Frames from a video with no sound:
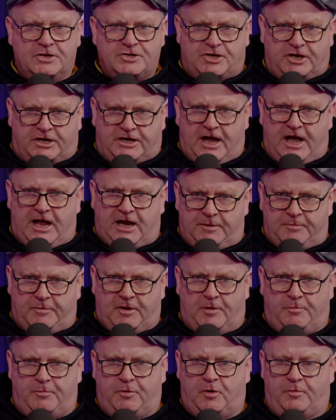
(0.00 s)
she can't be
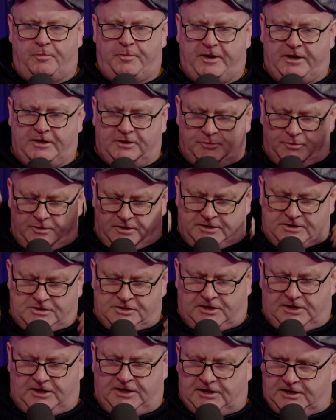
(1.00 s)
a pop idol, and he's
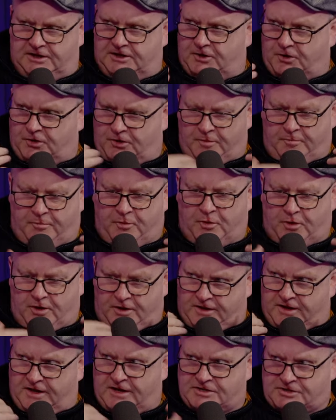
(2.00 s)
clearly gone about
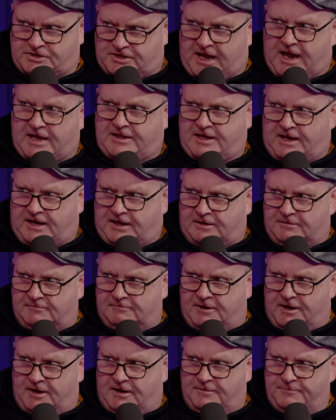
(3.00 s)
the aesthetic,
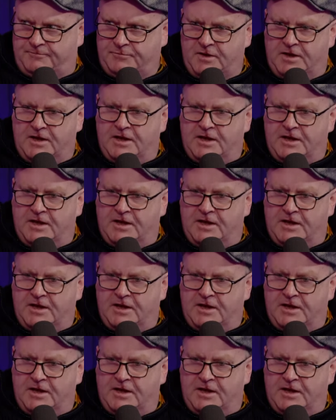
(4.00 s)
right?